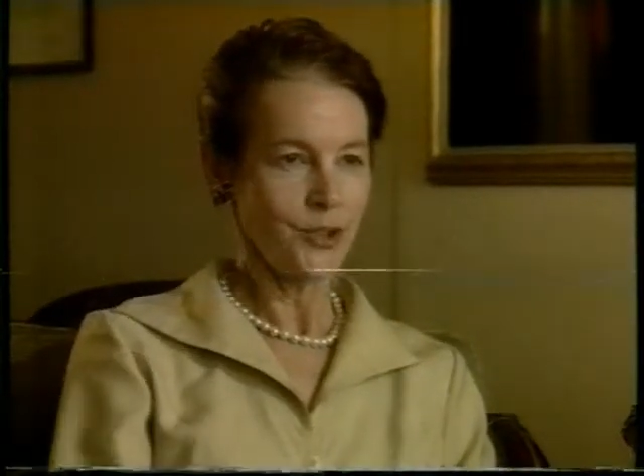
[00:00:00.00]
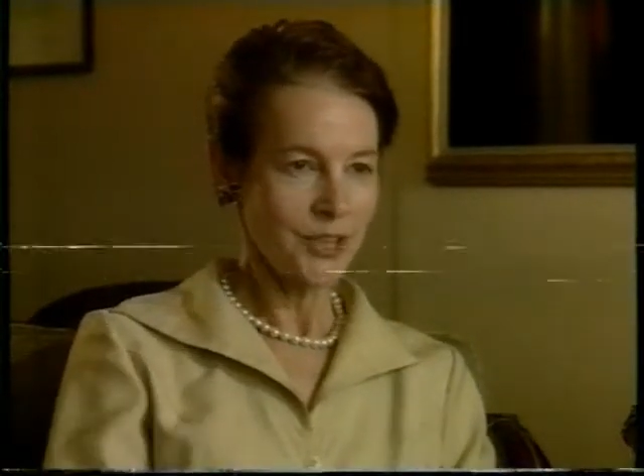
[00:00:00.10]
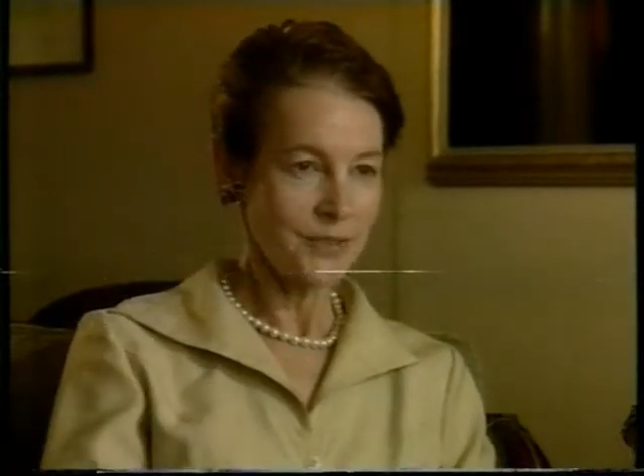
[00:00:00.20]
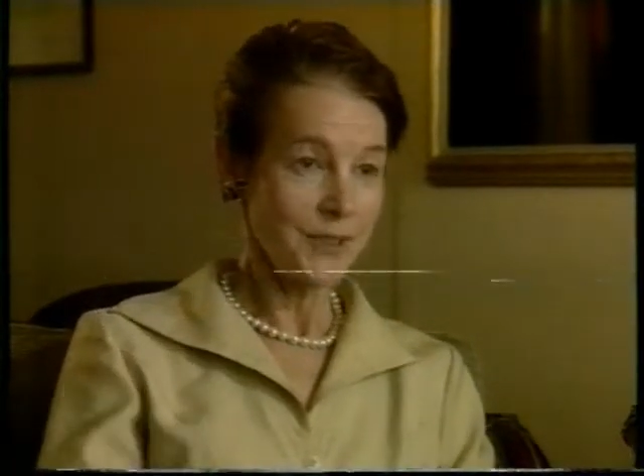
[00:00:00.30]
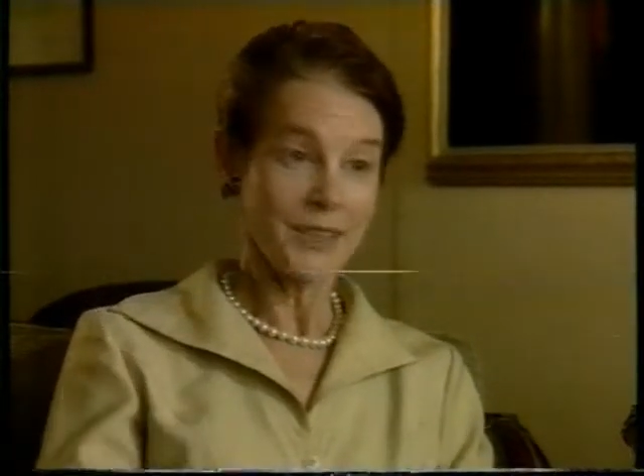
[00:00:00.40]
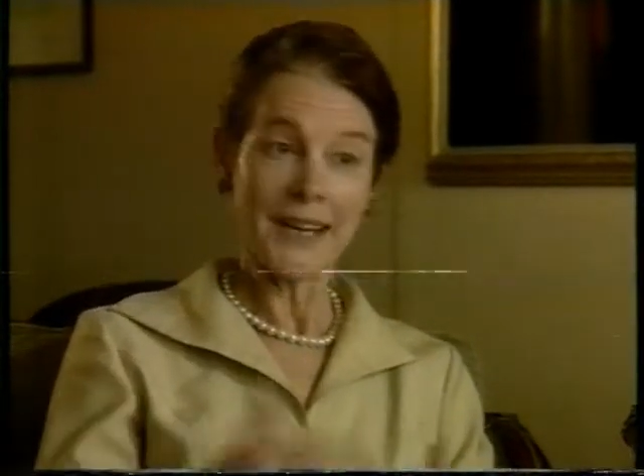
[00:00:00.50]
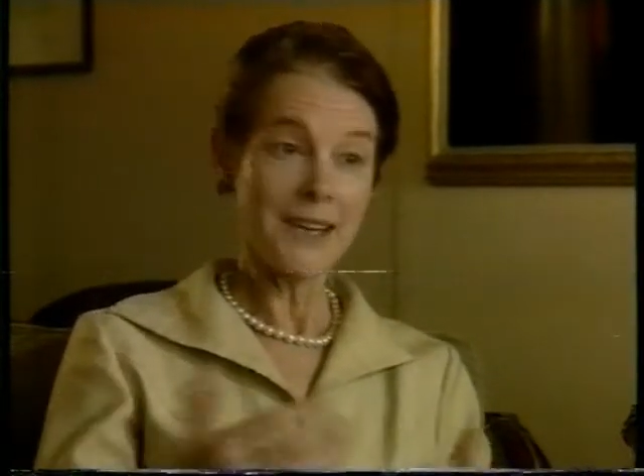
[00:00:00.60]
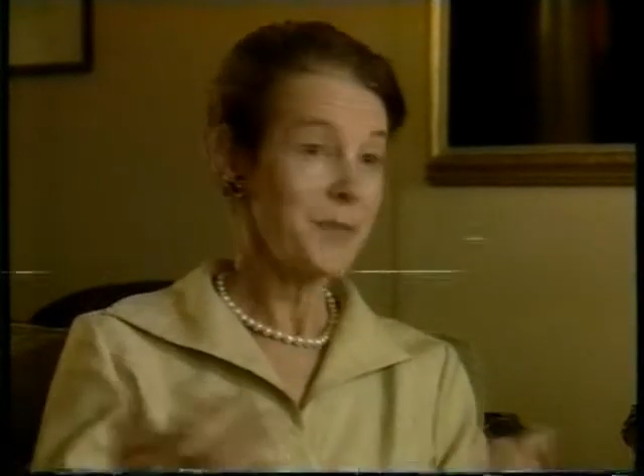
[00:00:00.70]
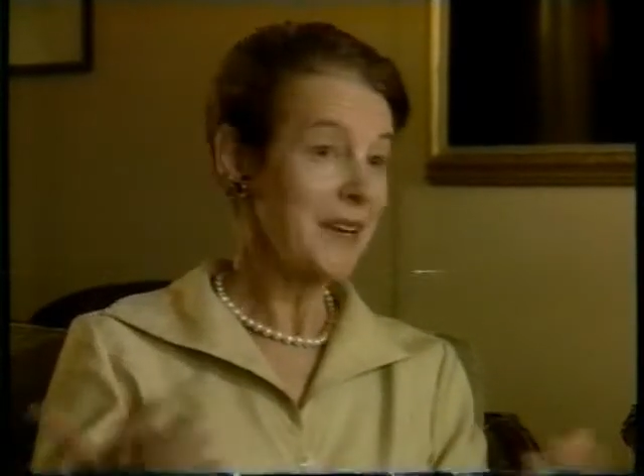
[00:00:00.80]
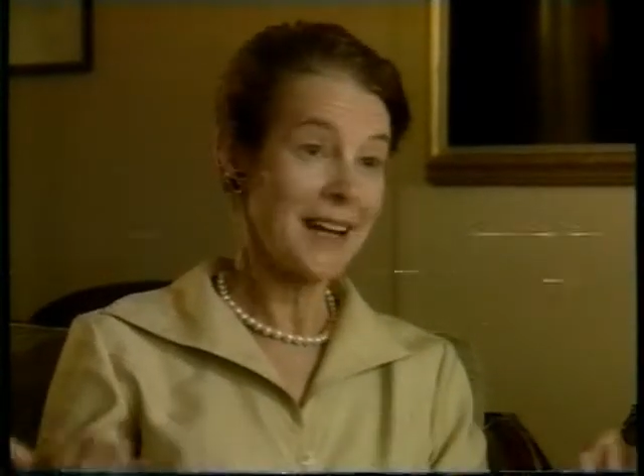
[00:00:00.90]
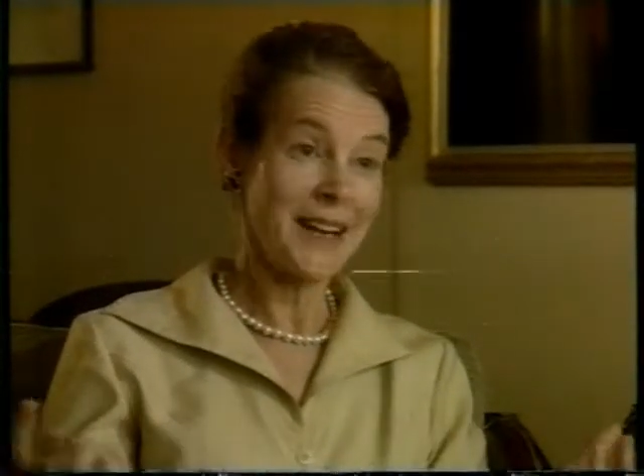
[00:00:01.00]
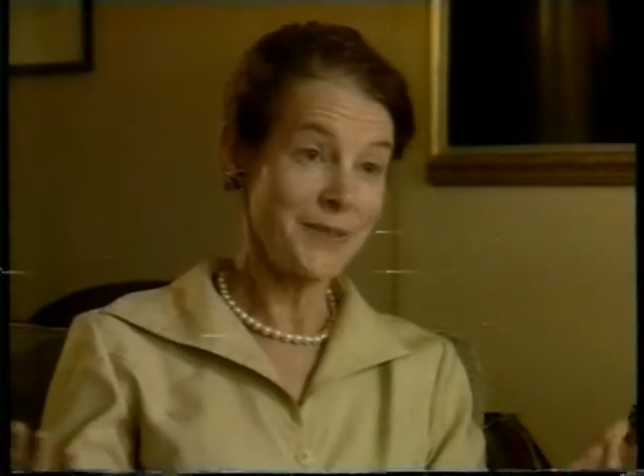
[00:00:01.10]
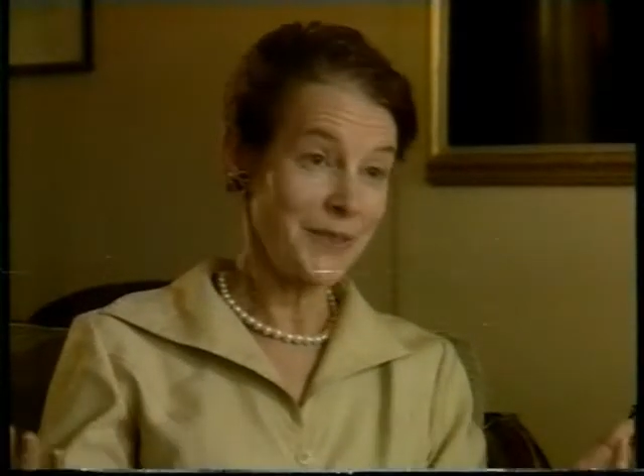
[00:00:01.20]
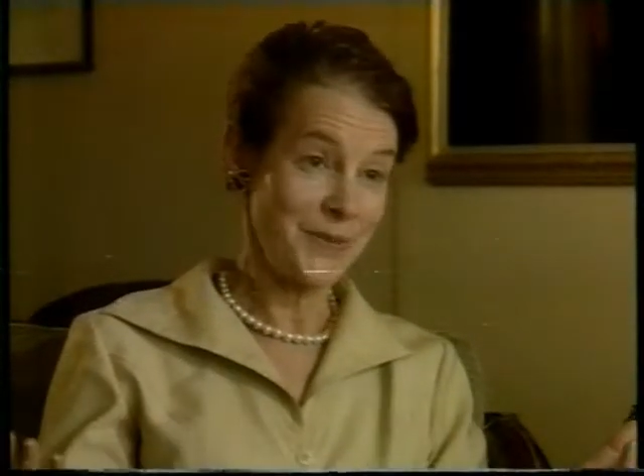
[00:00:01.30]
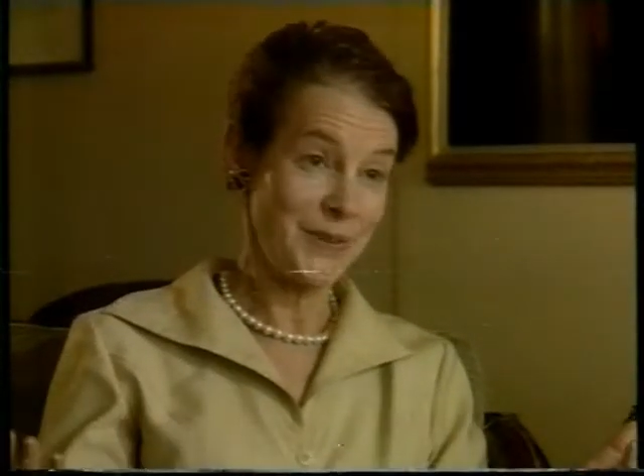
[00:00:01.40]
just for the sake of being
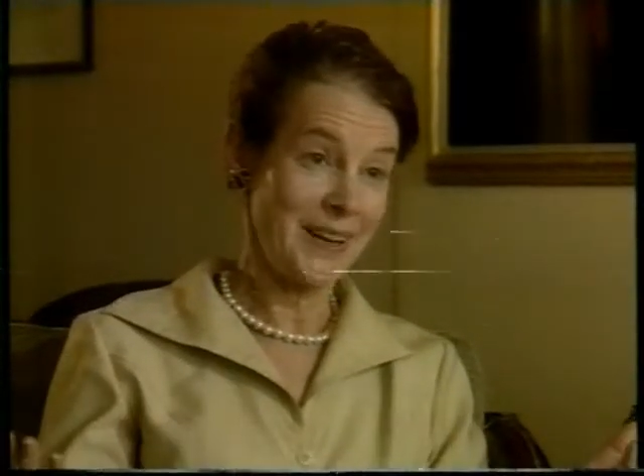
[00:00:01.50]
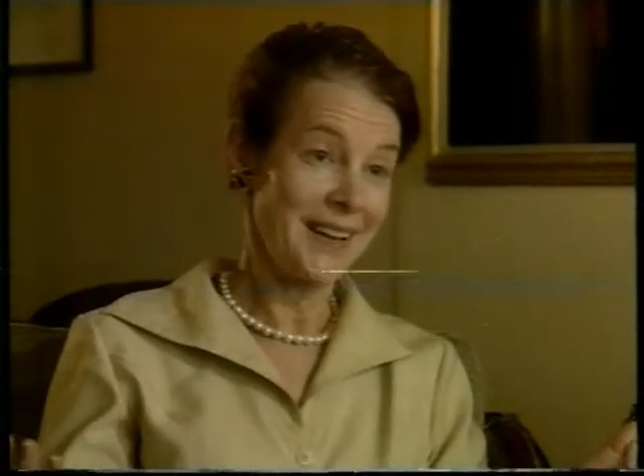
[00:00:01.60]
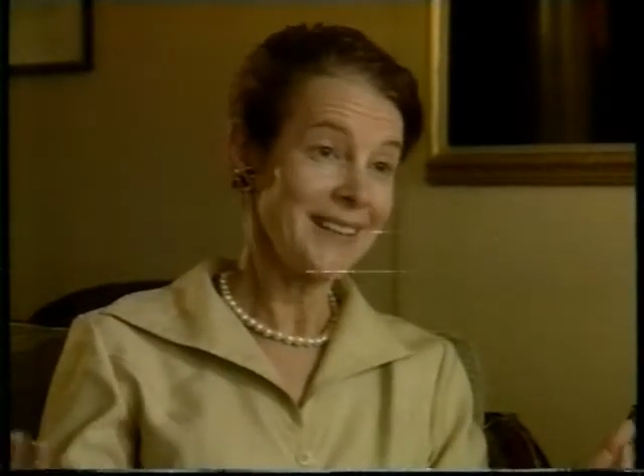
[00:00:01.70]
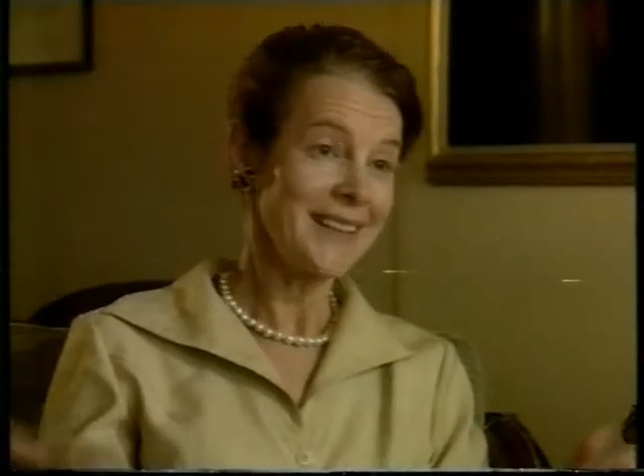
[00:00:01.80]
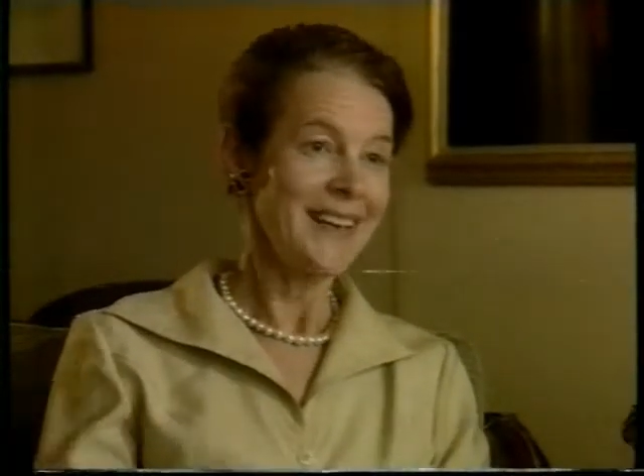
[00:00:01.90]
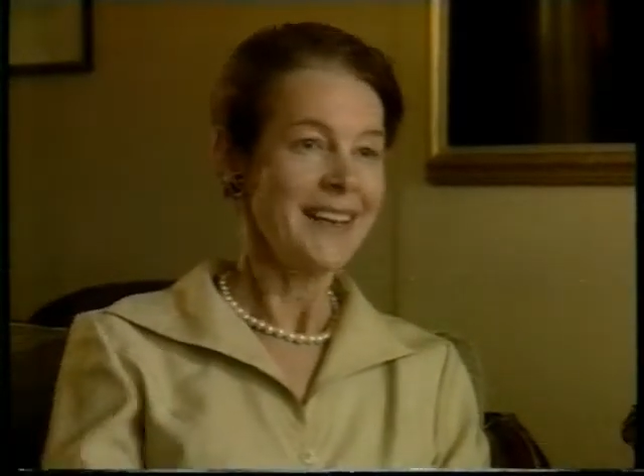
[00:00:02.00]
colourful, if you like.